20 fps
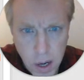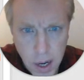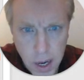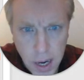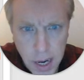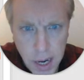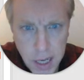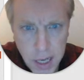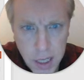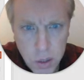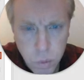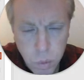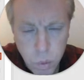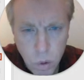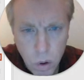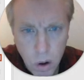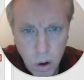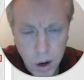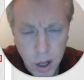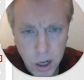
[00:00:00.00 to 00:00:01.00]
It's
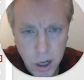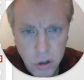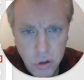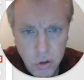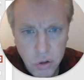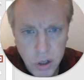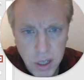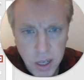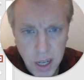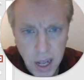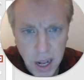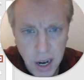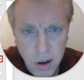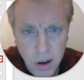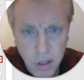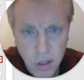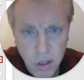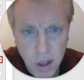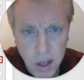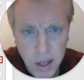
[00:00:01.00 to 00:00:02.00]

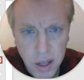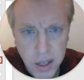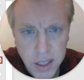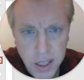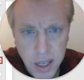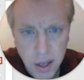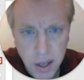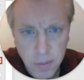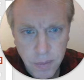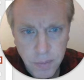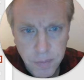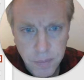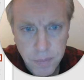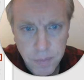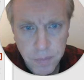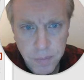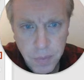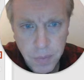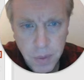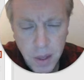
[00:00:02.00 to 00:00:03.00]
130.
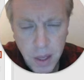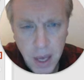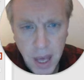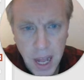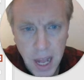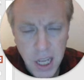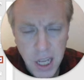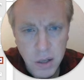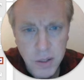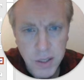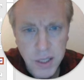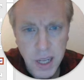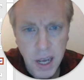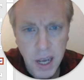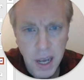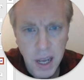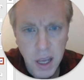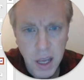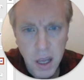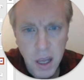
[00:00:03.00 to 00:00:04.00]
Can you
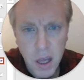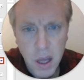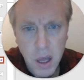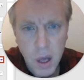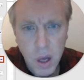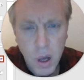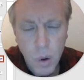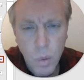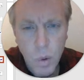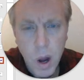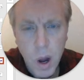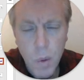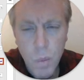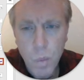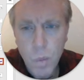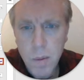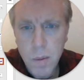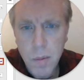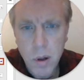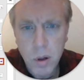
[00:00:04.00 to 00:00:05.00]
see? When
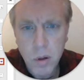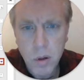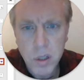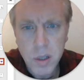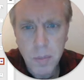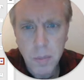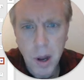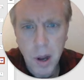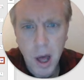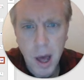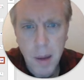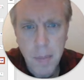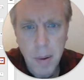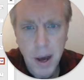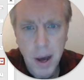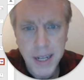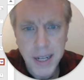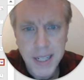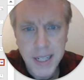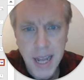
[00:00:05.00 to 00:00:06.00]
we multiply
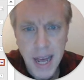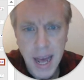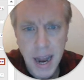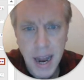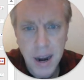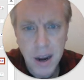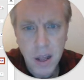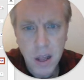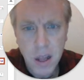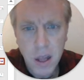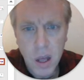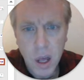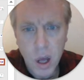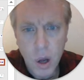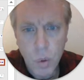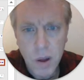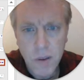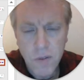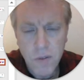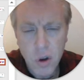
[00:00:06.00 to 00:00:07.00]
by 10,
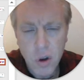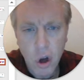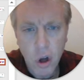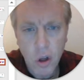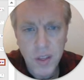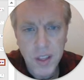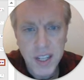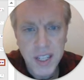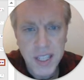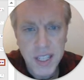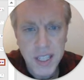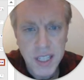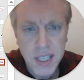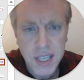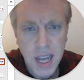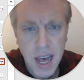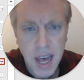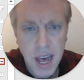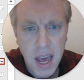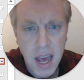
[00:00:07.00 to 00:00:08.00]
we've got the
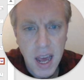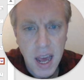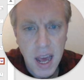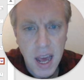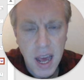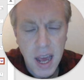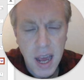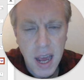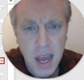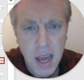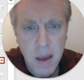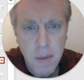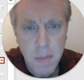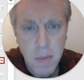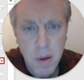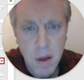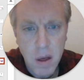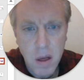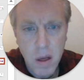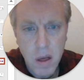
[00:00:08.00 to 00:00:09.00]
same
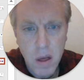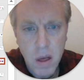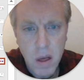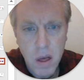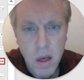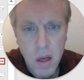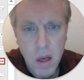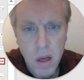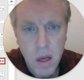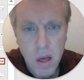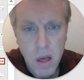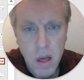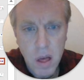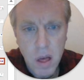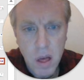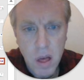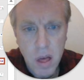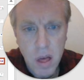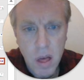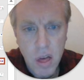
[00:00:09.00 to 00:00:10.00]

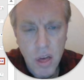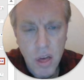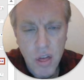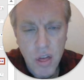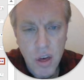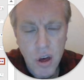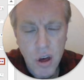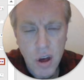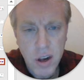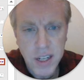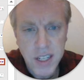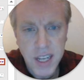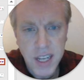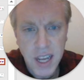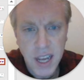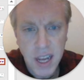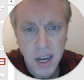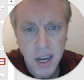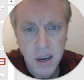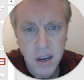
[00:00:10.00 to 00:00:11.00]

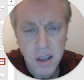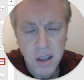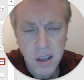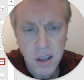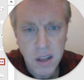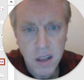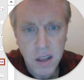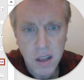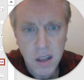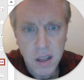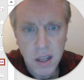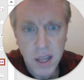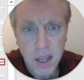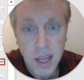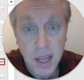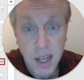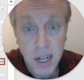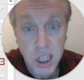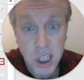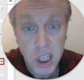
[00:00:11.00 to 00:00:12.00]
13.
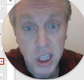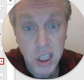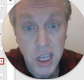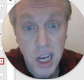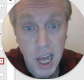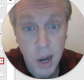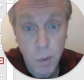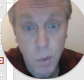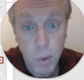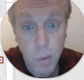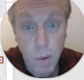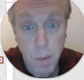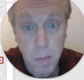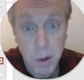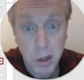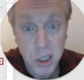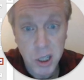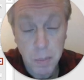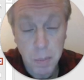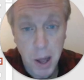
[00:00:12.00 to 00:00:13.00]
Just like we were
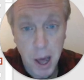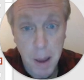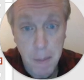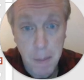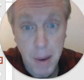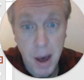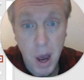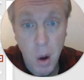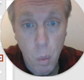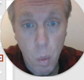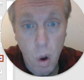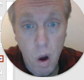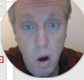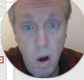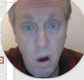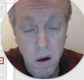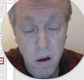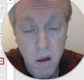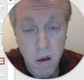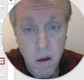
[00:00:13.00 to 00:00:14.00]
multiplying by
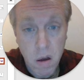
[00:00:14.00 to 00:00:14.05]
1,